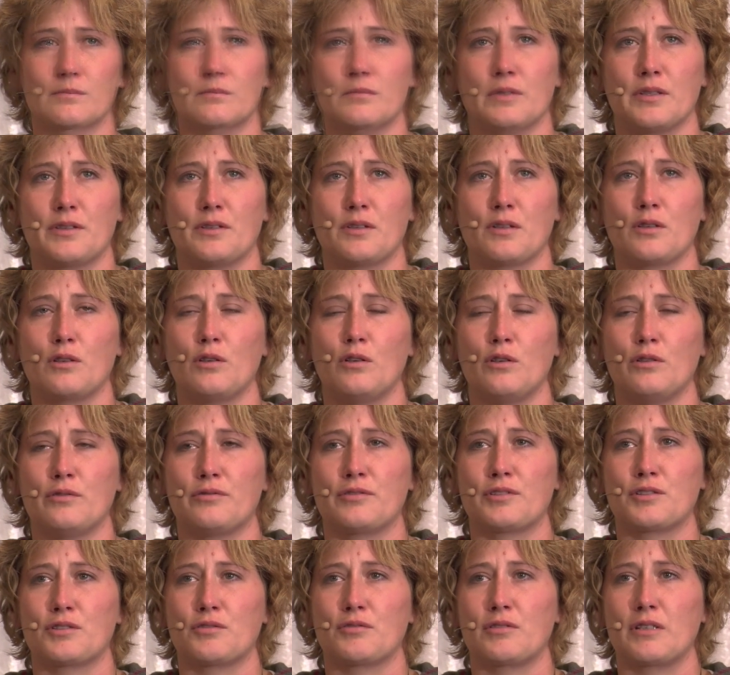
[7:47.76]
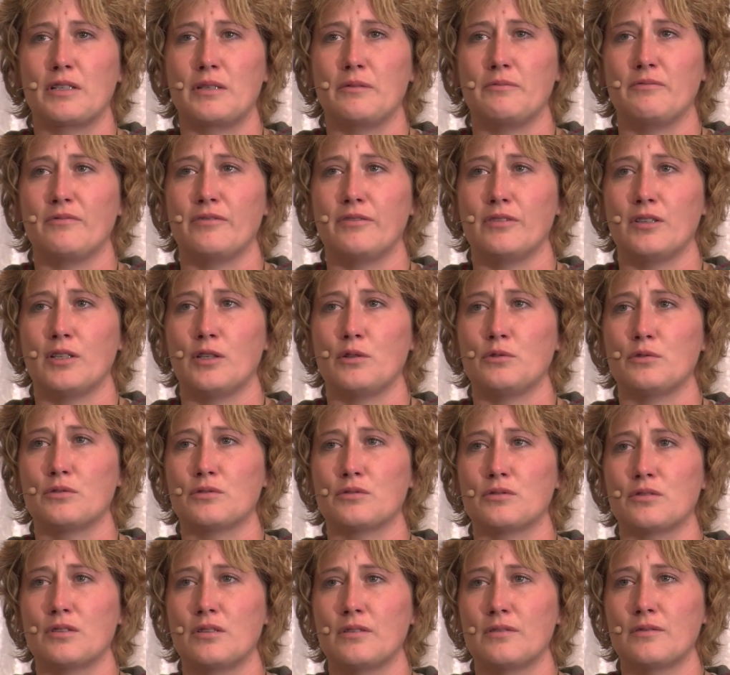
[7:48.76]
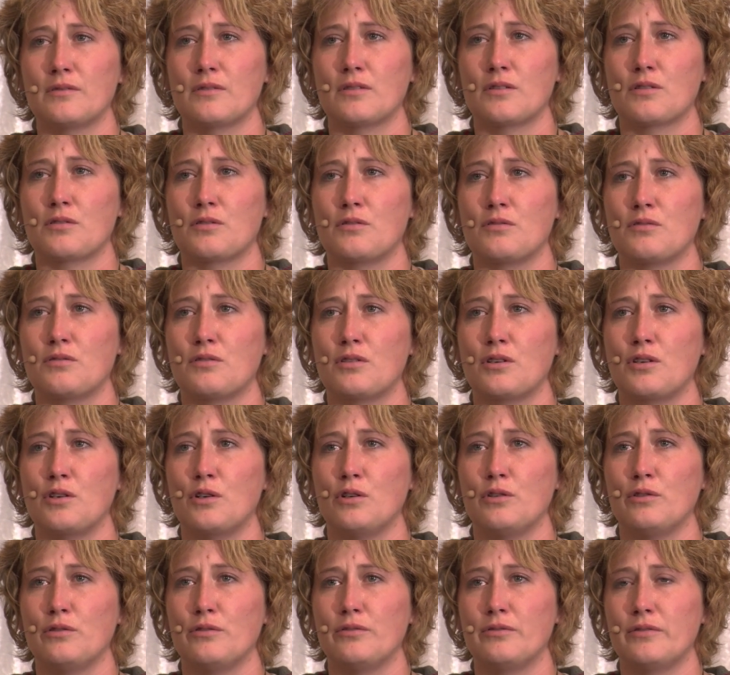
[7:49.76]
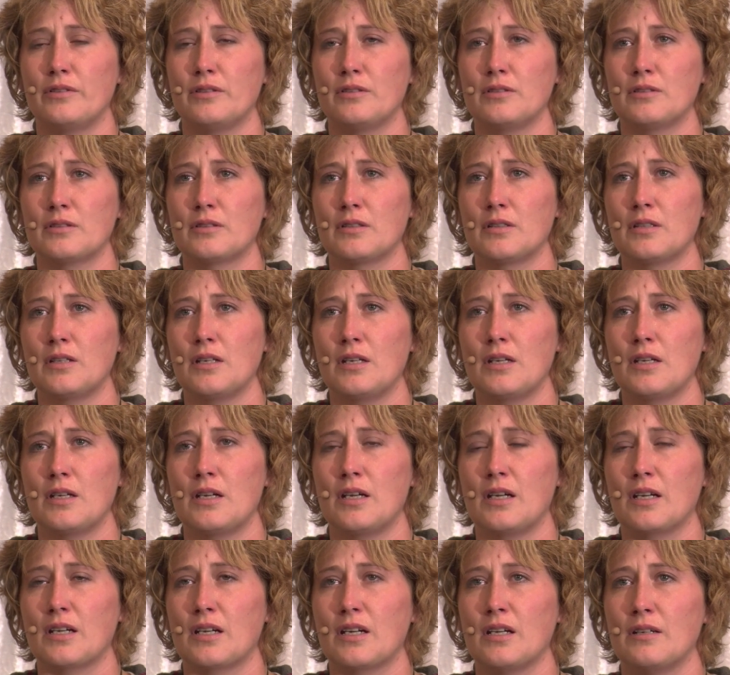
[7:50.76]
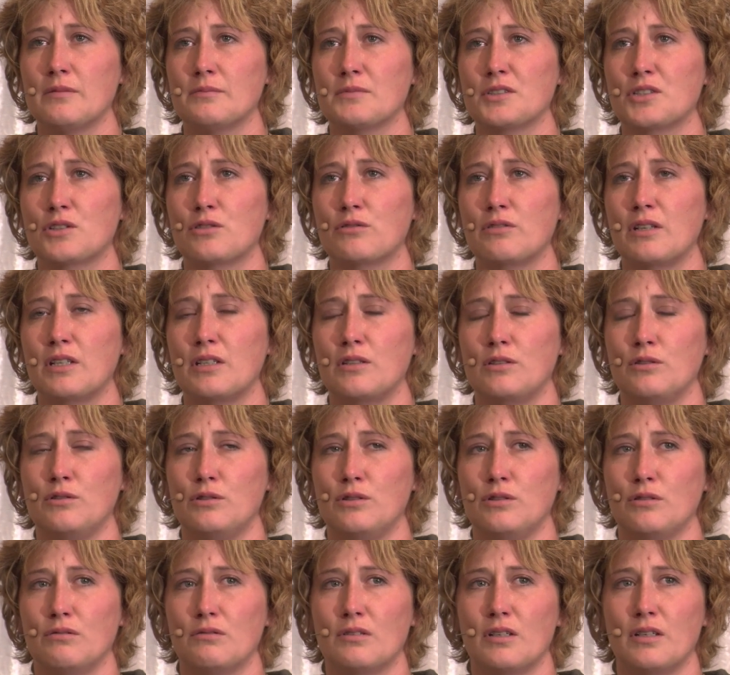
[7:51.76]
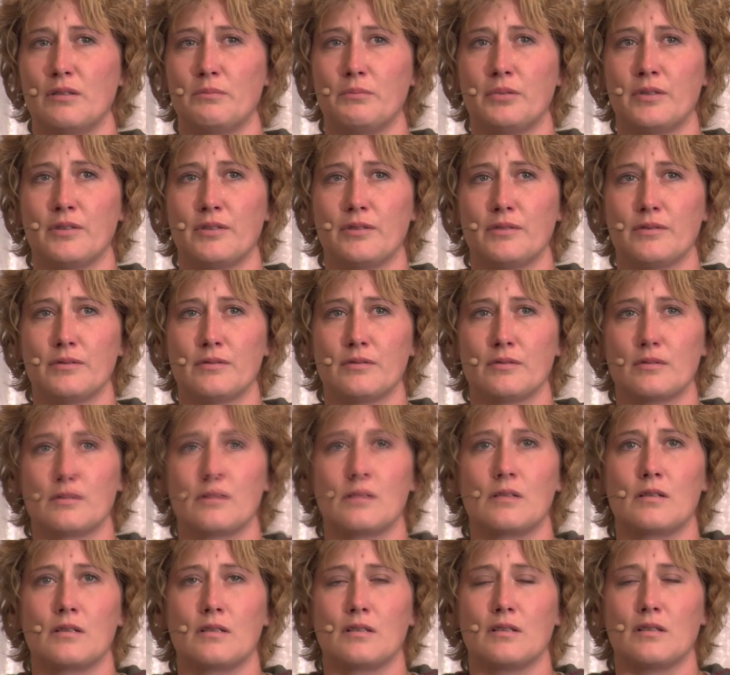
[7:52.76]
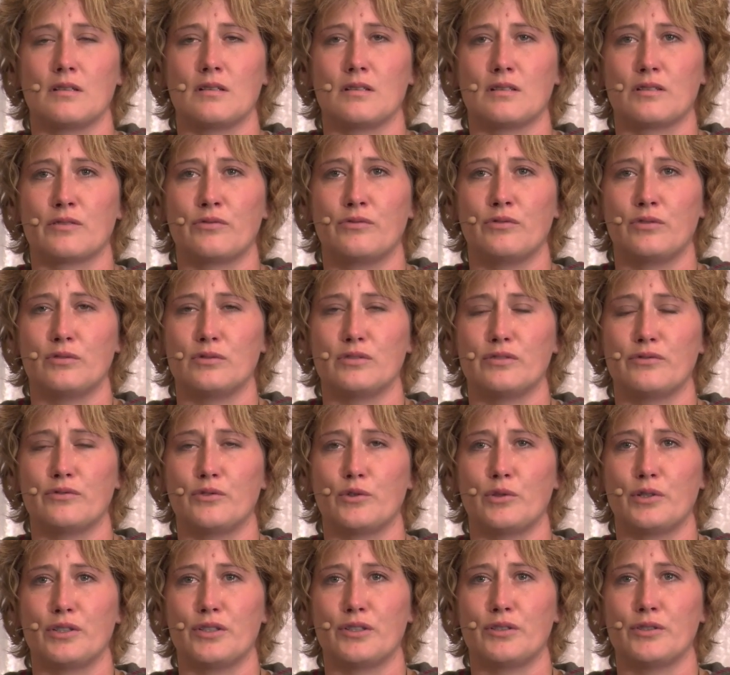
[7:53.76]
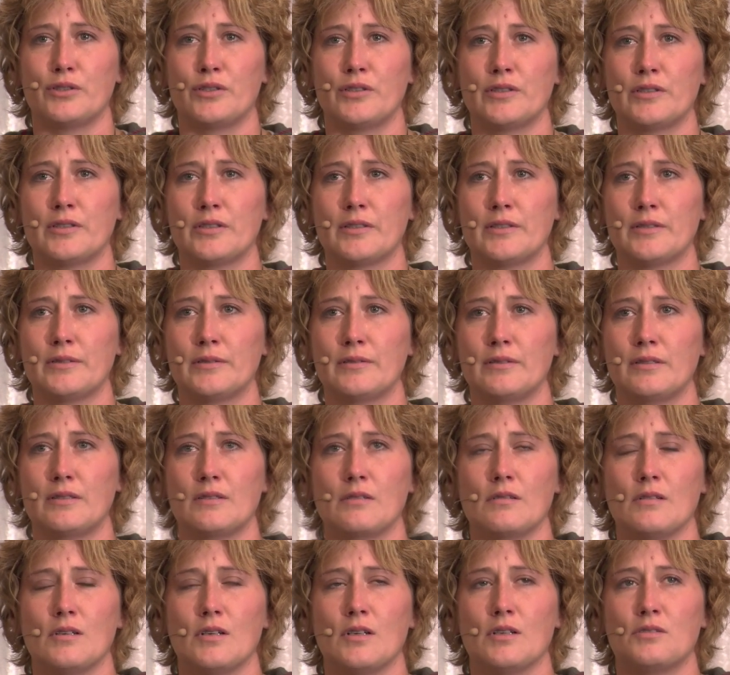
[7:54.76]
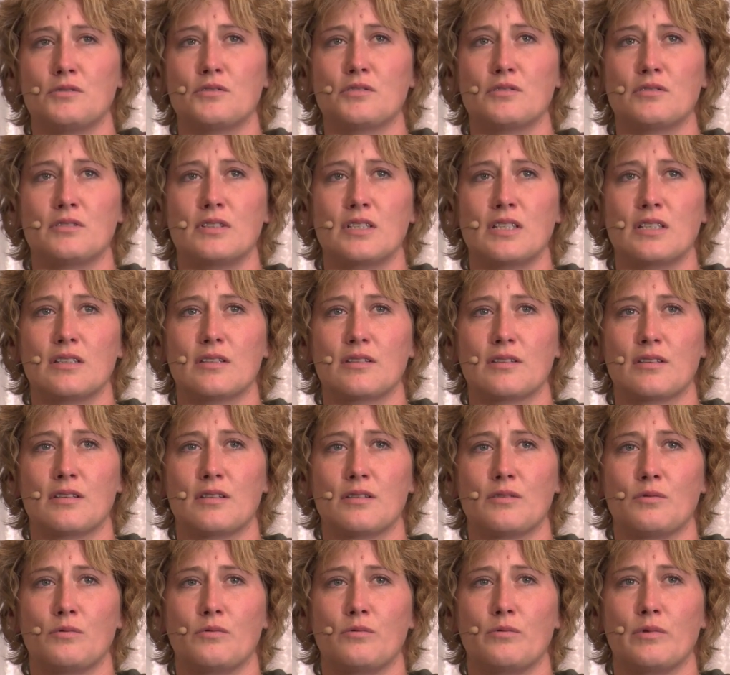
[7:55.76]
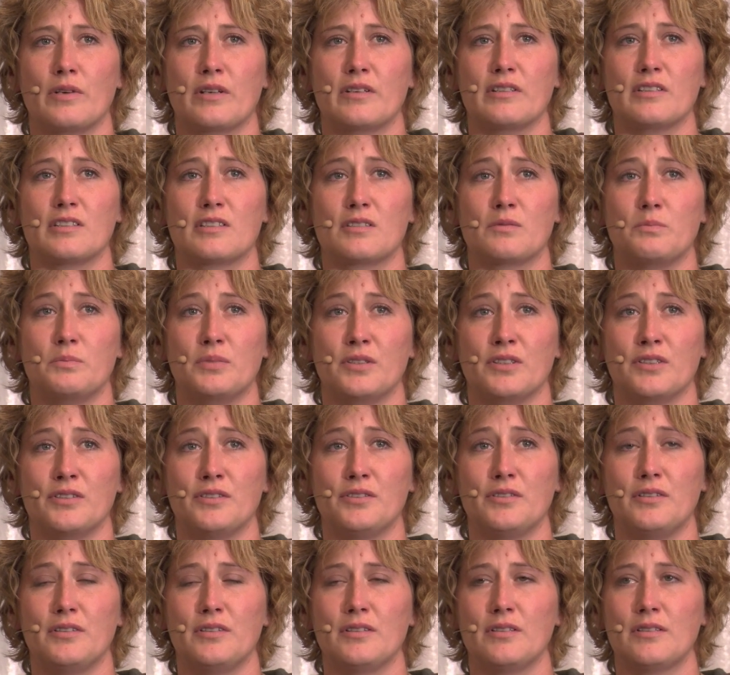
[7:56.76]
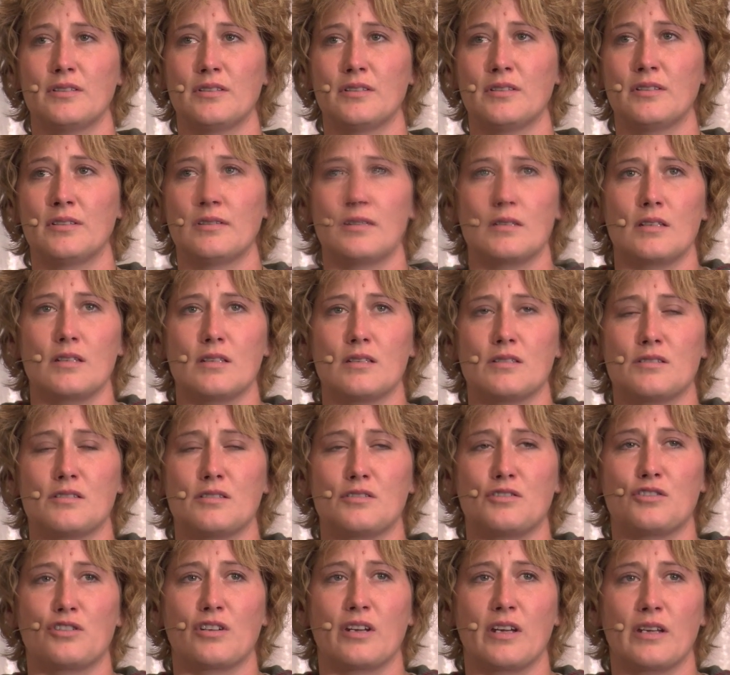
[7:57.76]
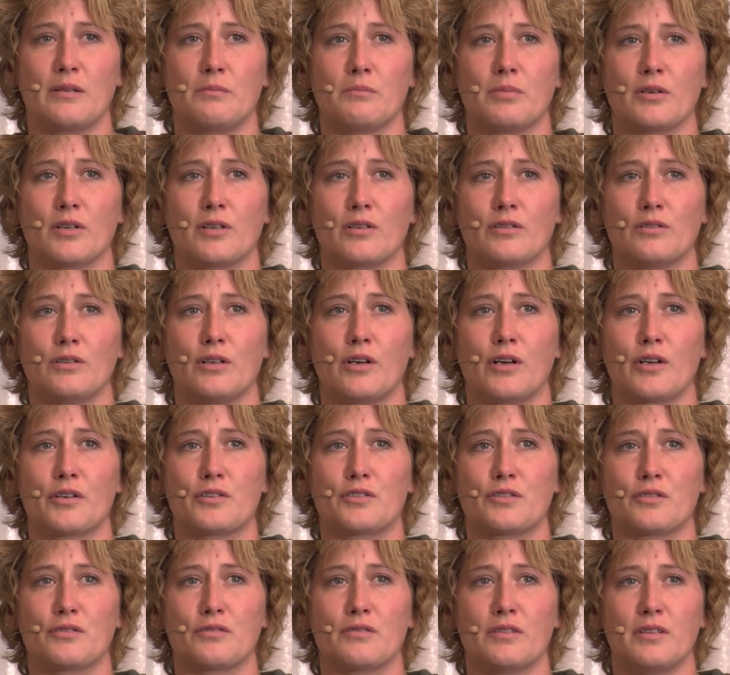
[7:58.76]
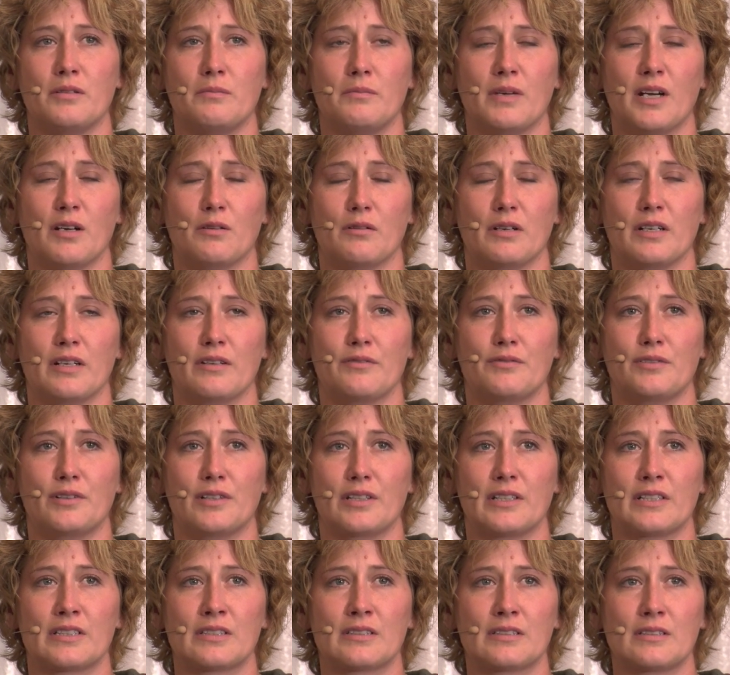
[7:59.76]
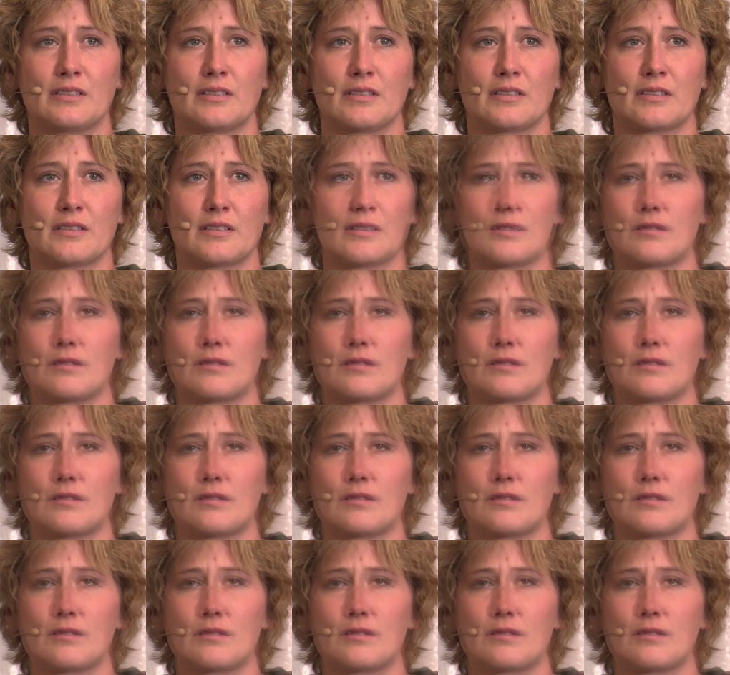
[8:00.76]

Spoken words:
but the Gulf Stream flows through the Gulf and comes straight to Europe, and it is full of oil. Underneath where it spilled is a chamber larger than Mount Everest,